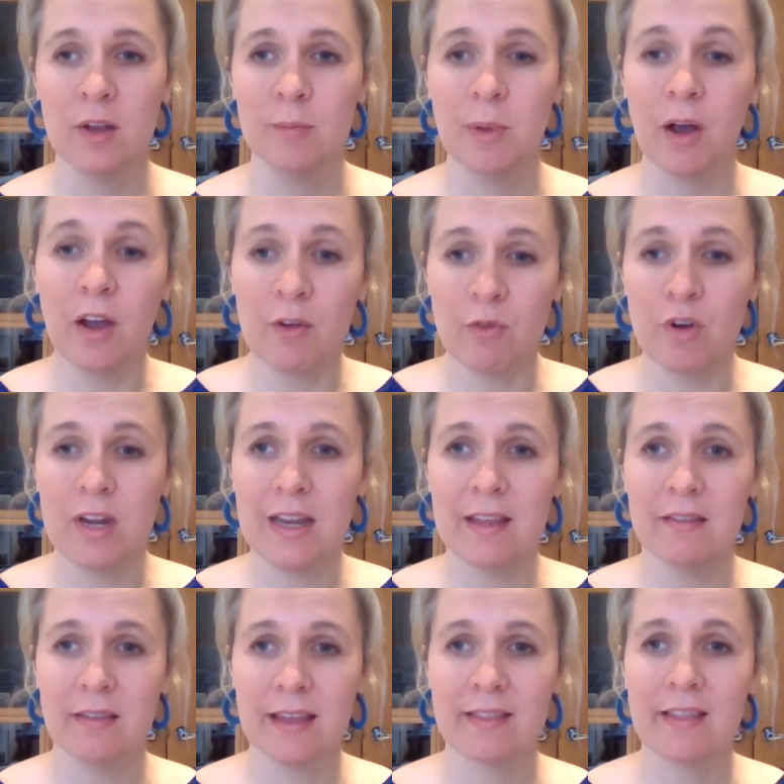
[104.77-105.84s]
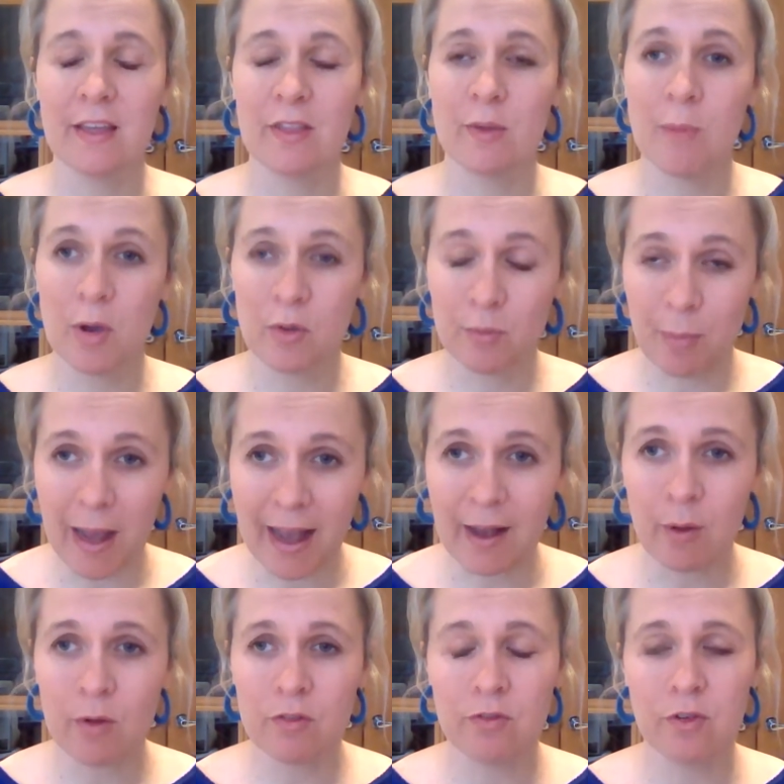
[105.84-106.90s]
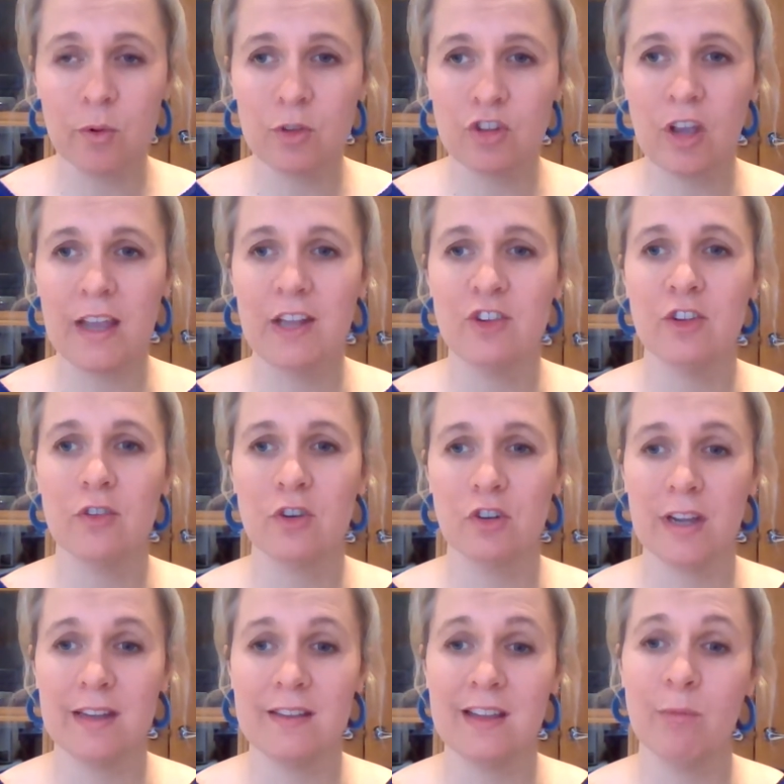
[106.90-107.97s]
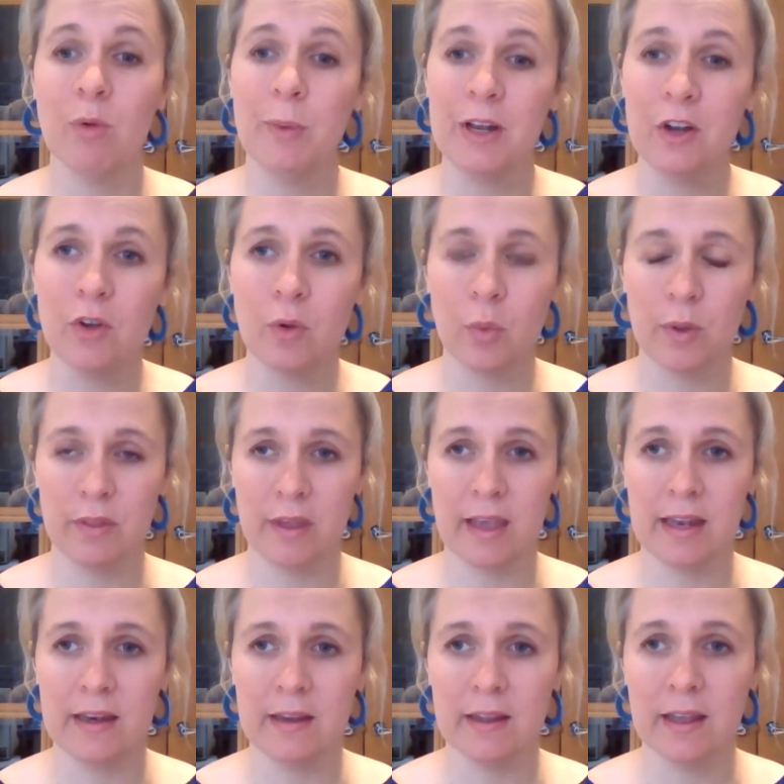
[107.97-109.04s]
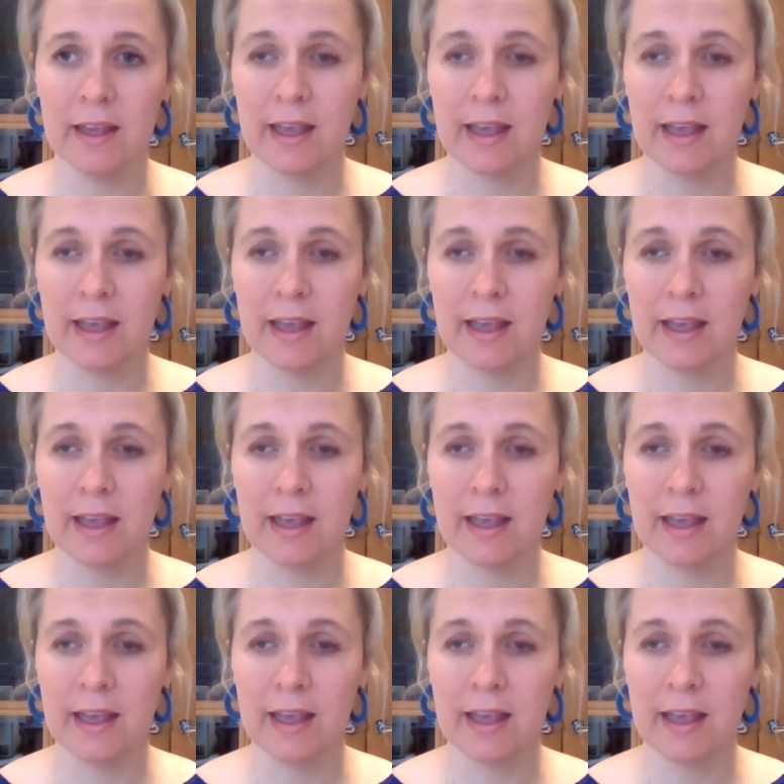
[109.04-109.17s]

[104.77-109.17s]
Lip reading: But I really think that the most powerful change is created when we look within